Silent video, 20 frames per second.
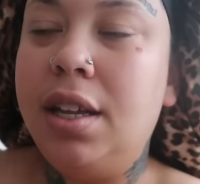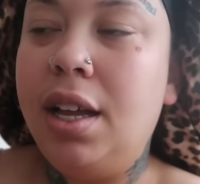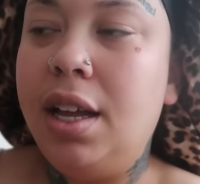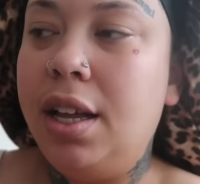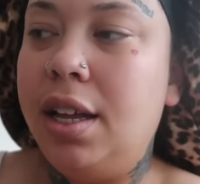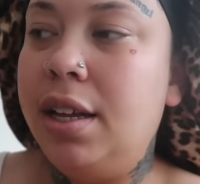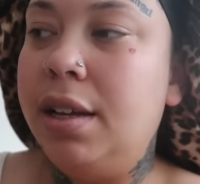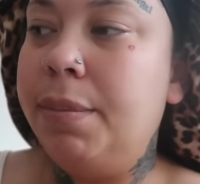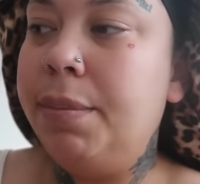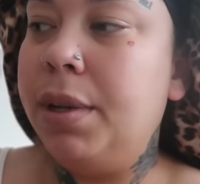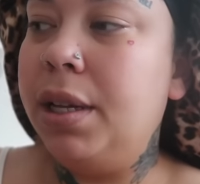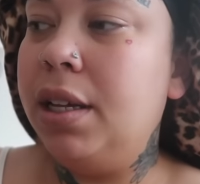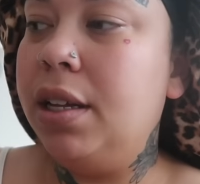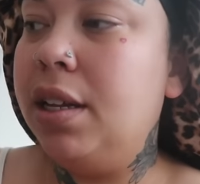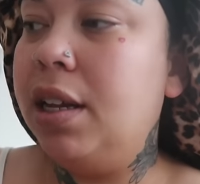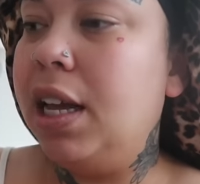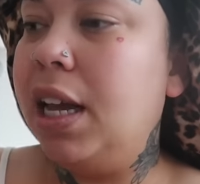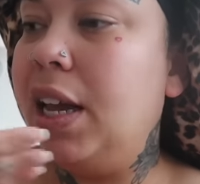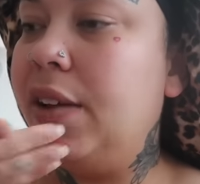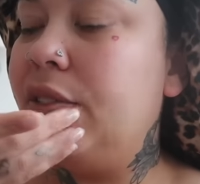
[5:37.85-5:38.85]
Um,
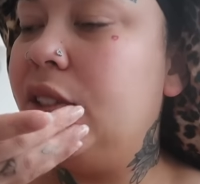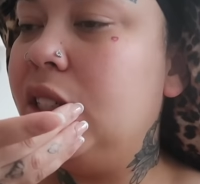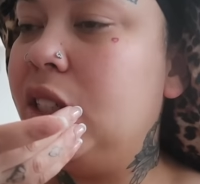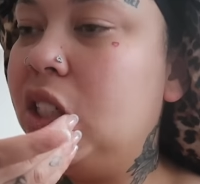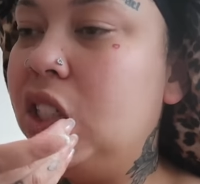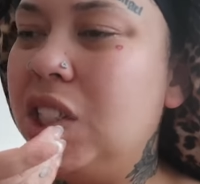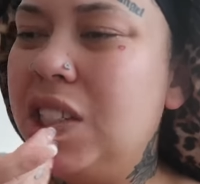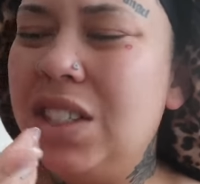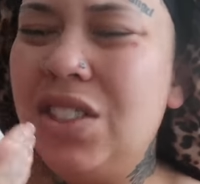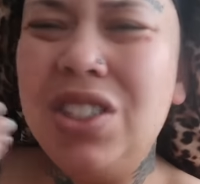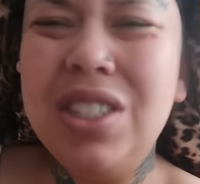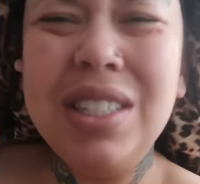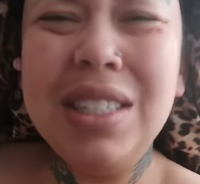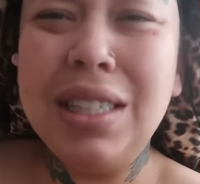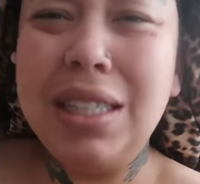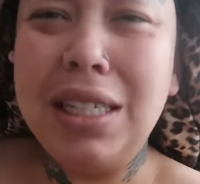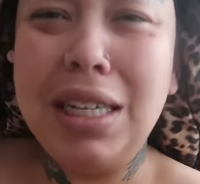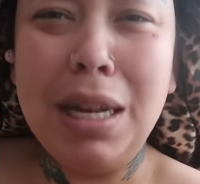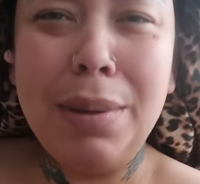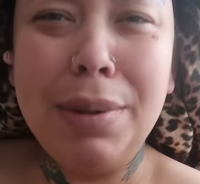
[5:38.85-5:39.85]
I have to just, just
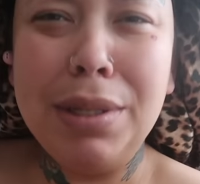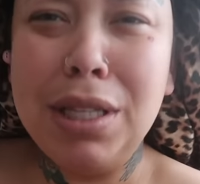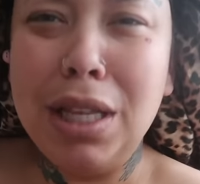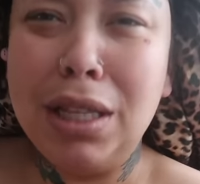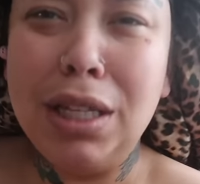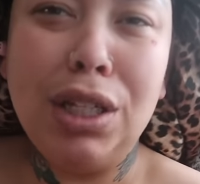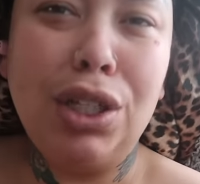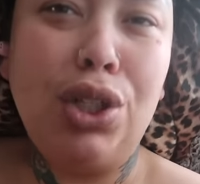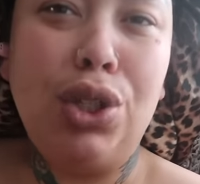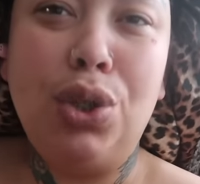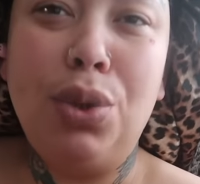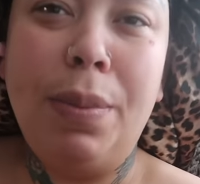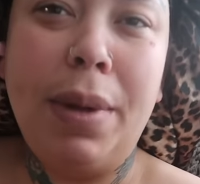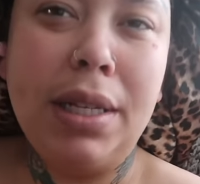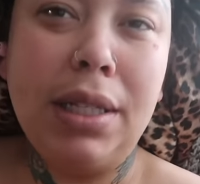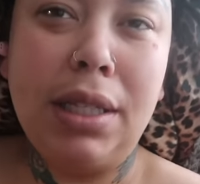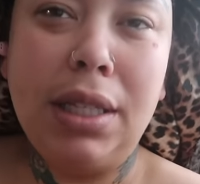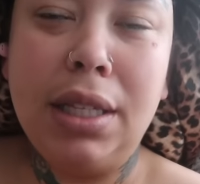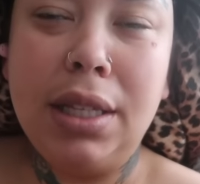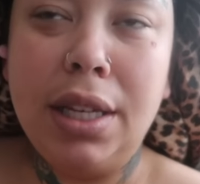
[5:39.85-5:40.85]
clean up. It's not like too
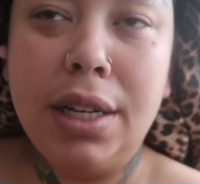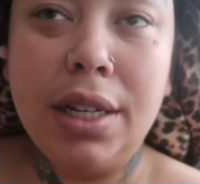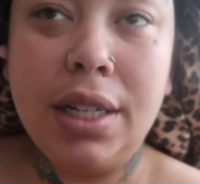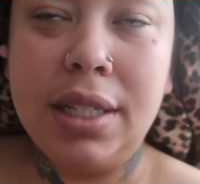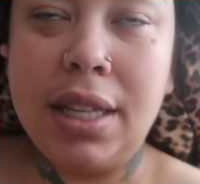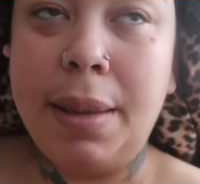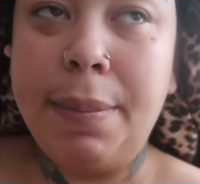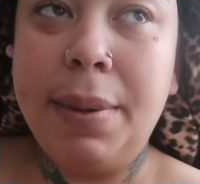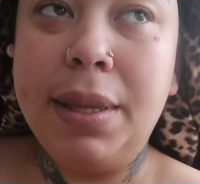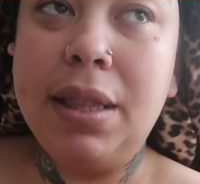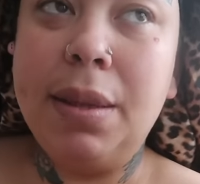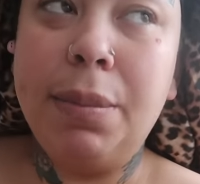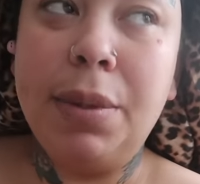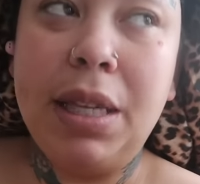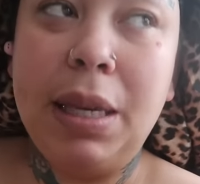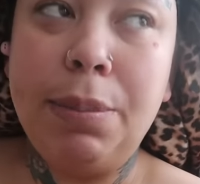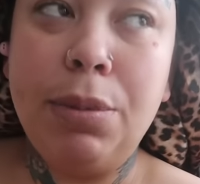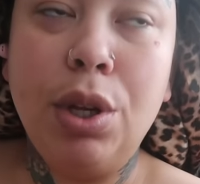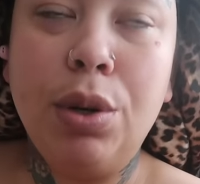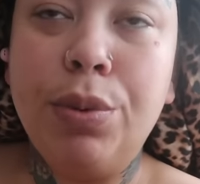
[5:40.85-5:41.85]
messy in there because I make them
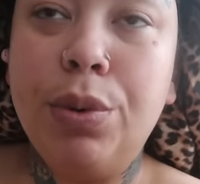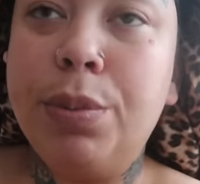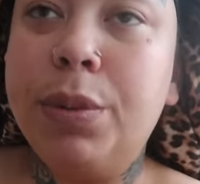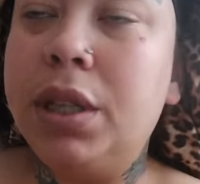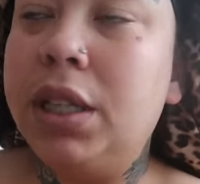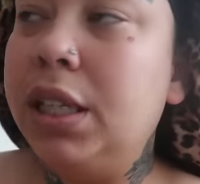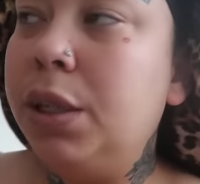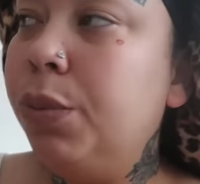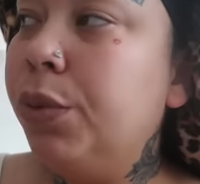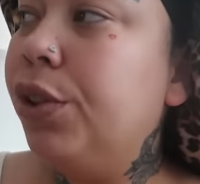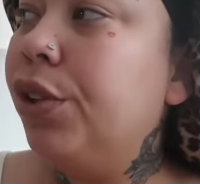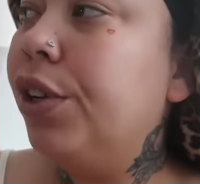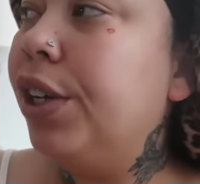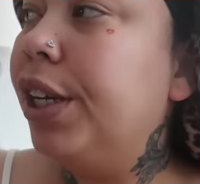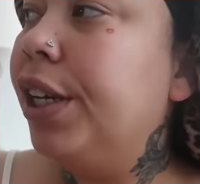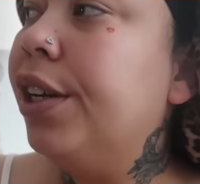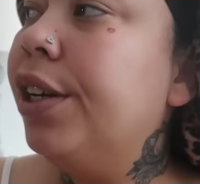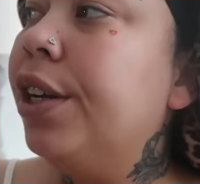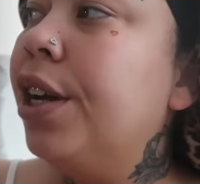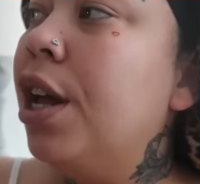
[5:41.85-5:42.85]
keep their room clean when they're
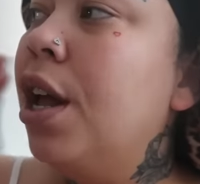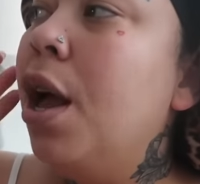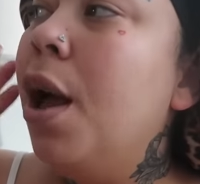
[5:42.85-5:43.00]
here.